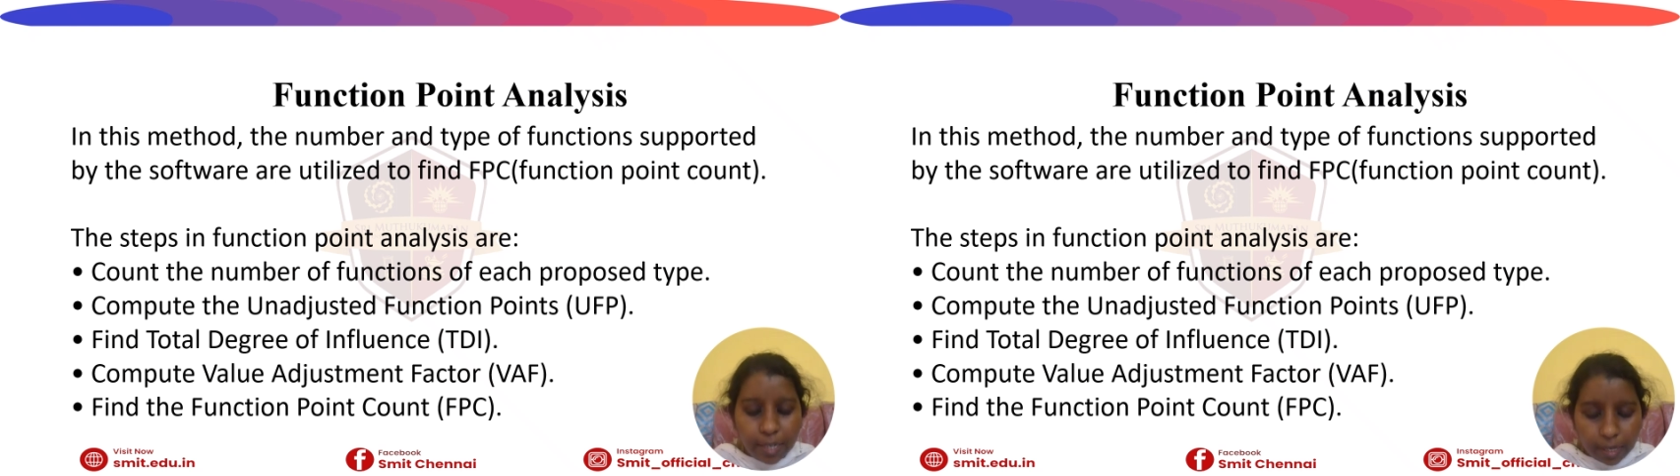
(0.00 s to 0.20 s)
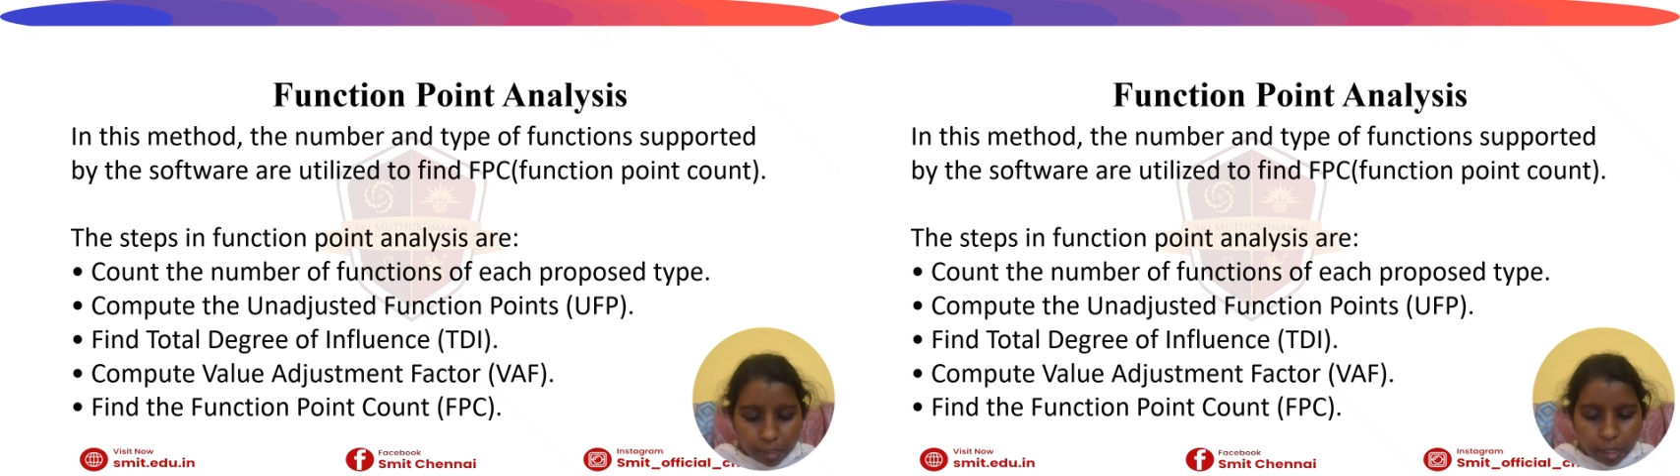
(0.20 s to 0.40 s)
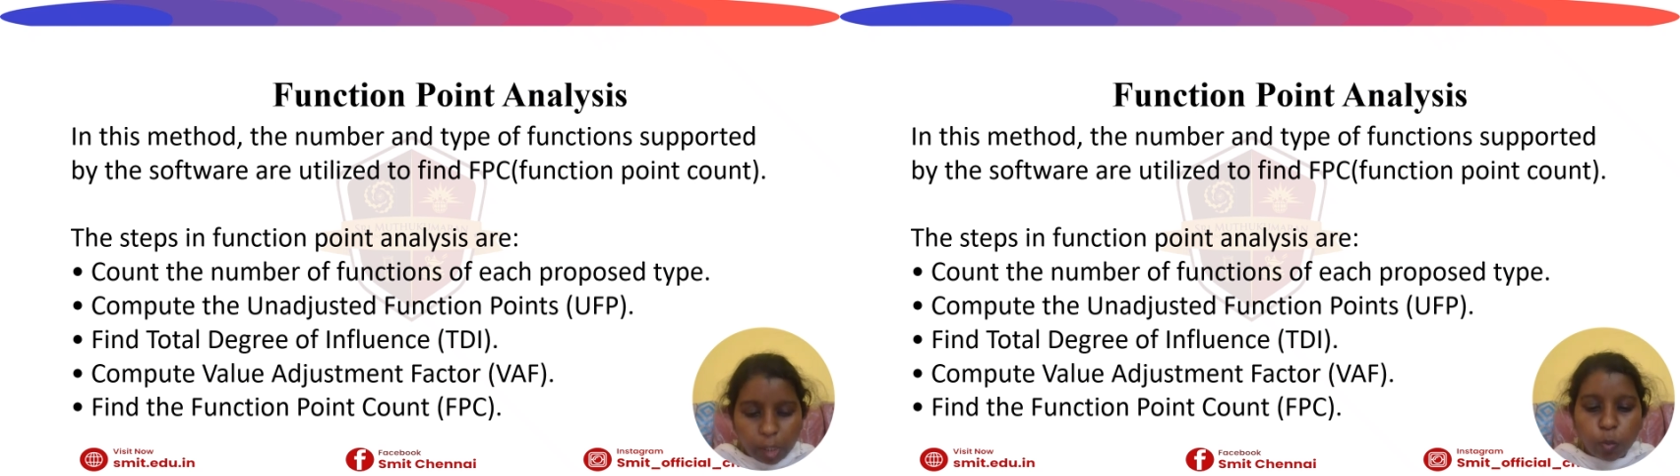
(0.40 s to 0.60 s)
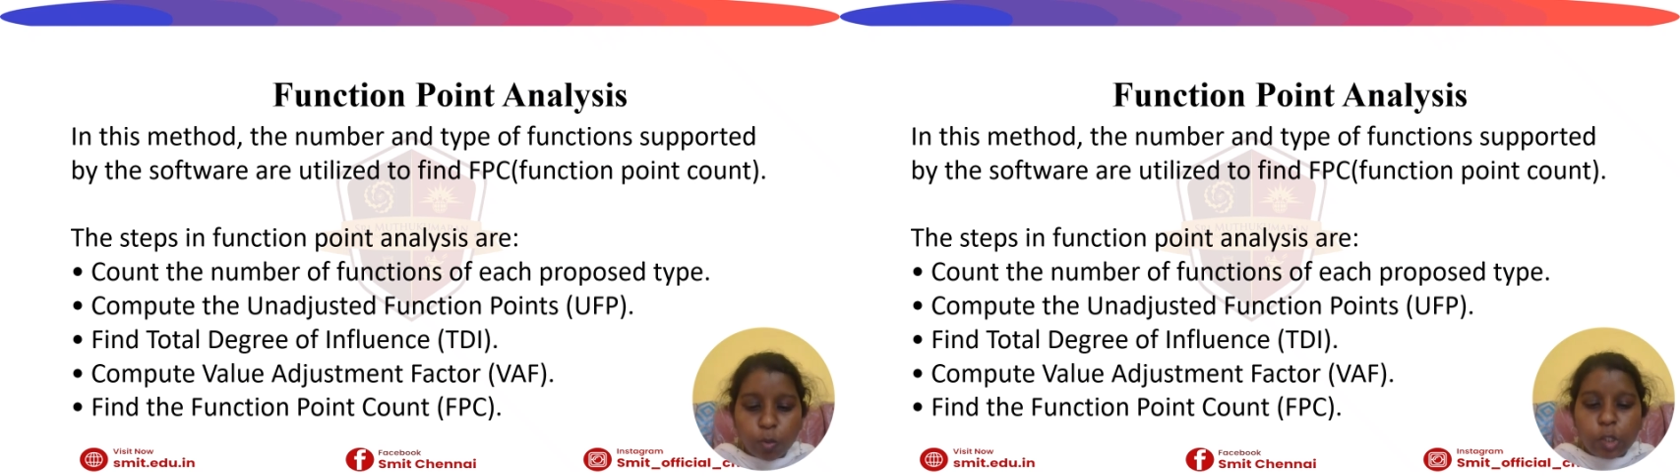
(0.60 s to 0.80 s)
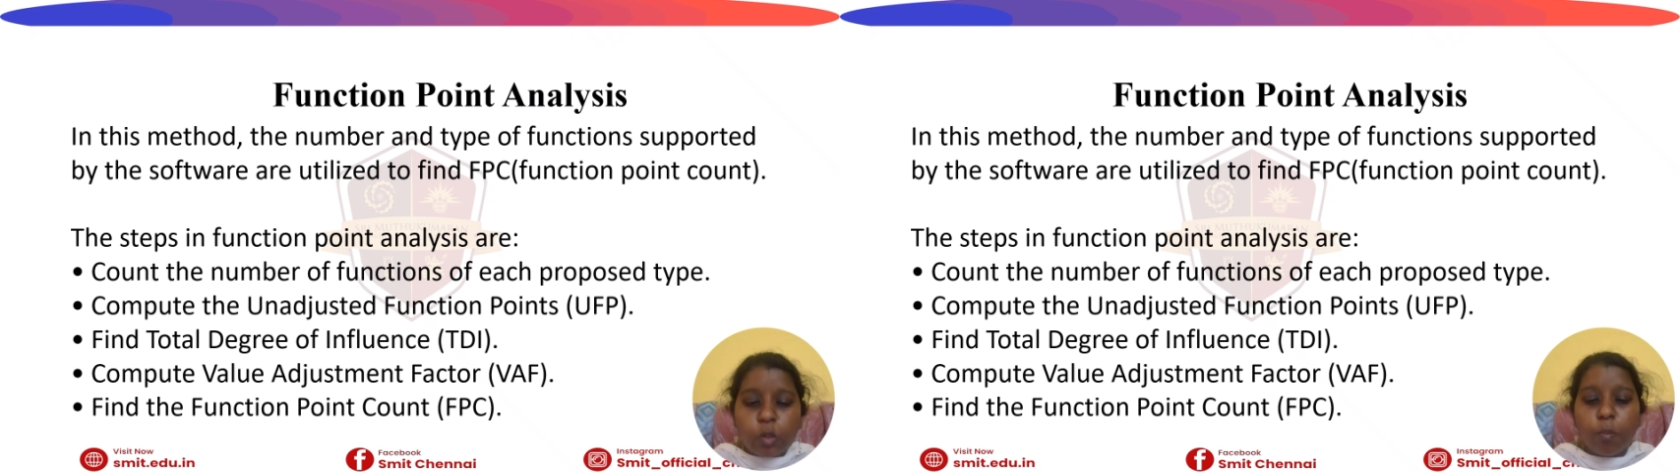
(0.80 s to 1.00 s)
technique
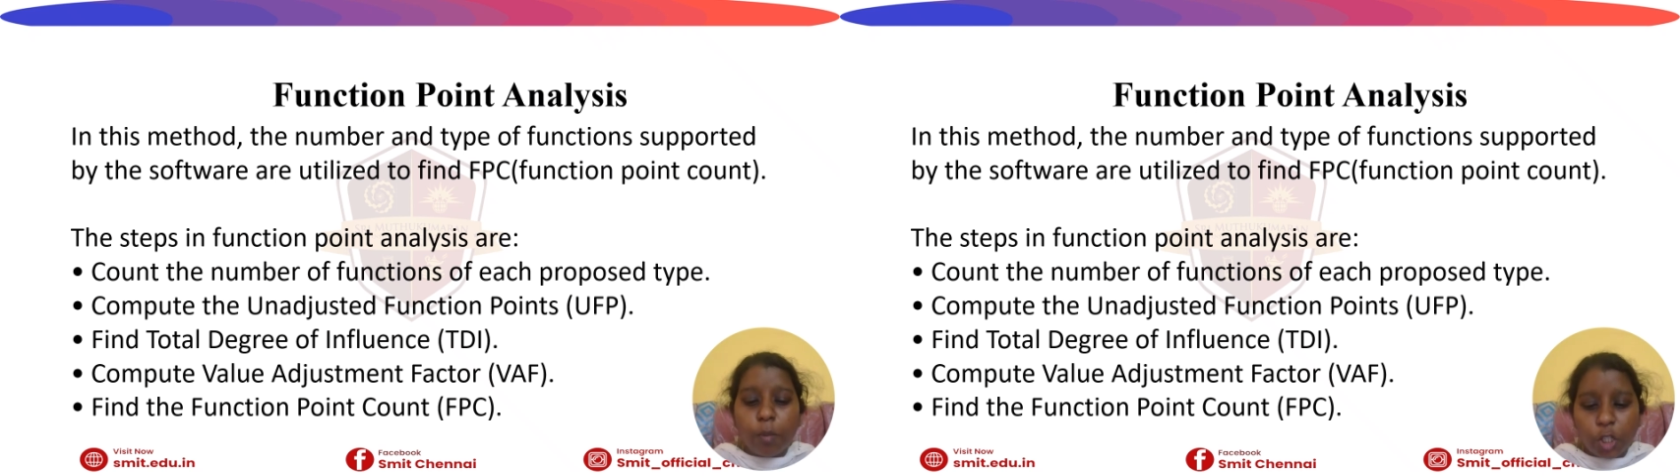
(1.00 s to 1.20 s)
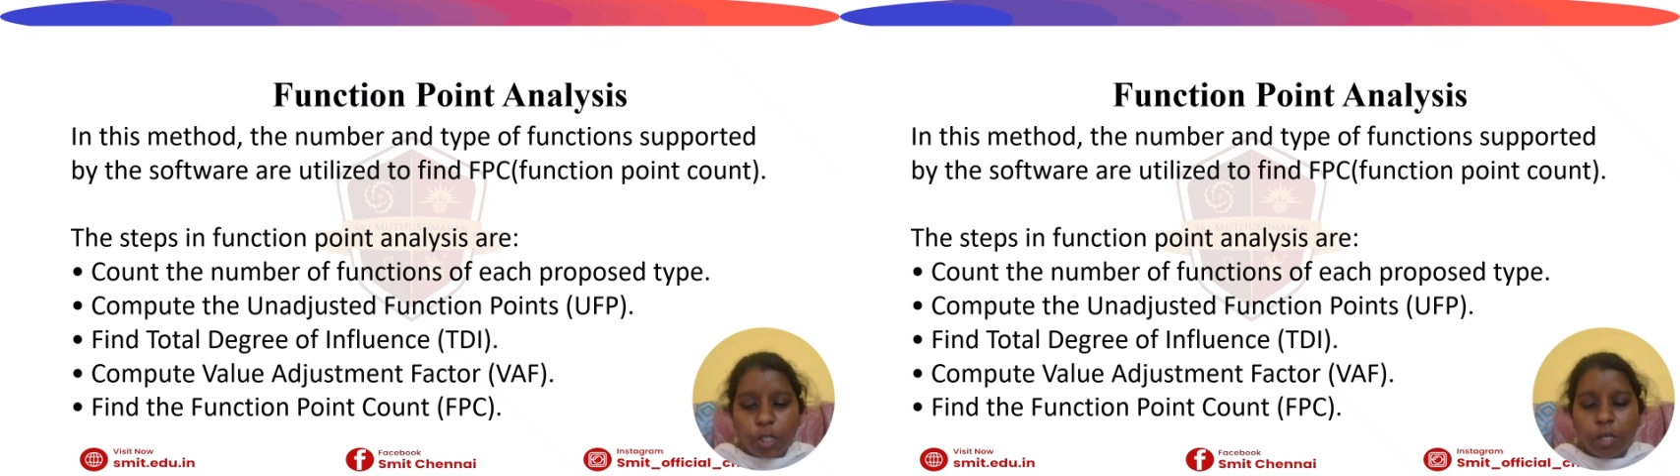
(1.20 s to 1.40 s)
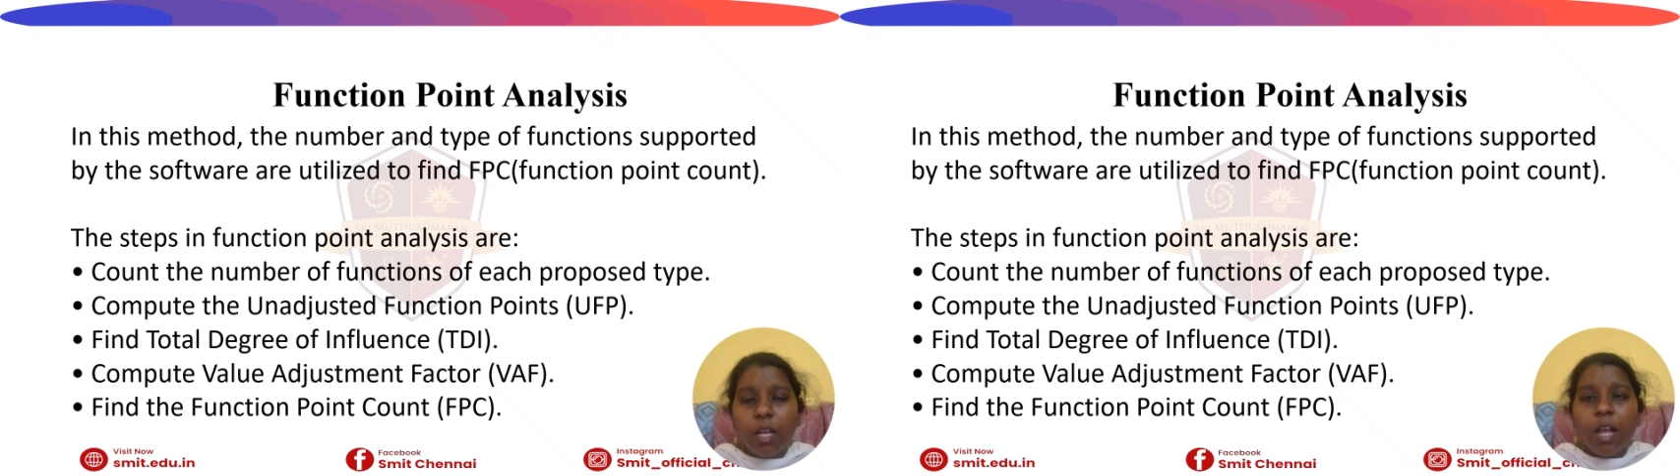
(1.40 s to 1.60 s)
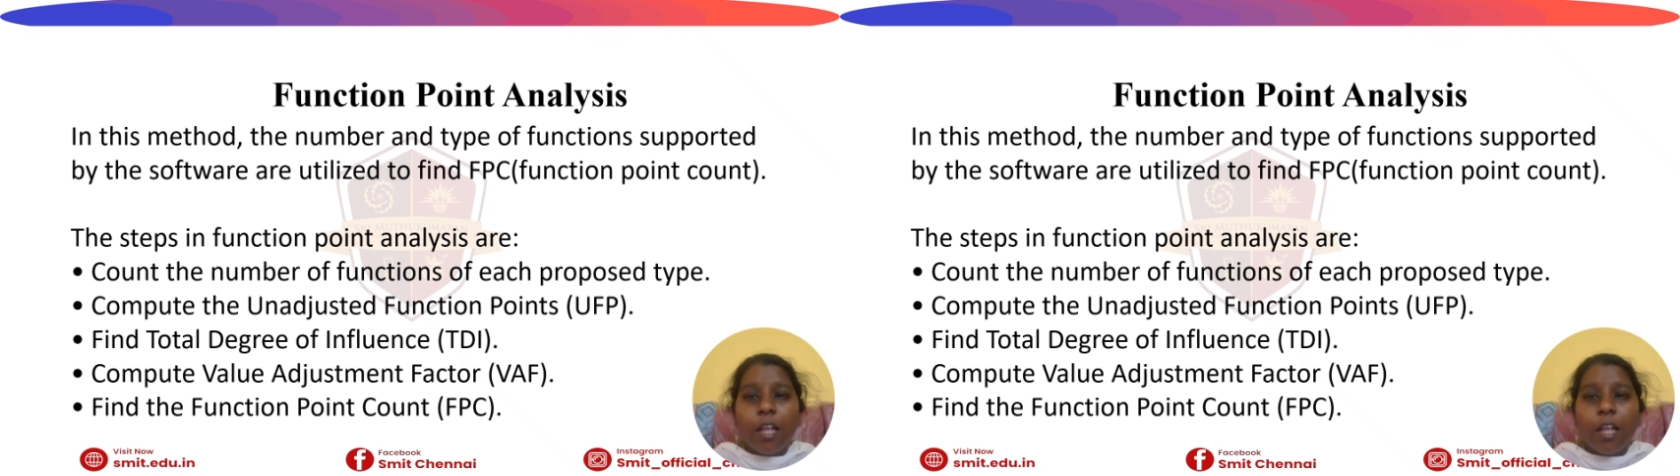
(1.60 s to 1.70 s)
used to measure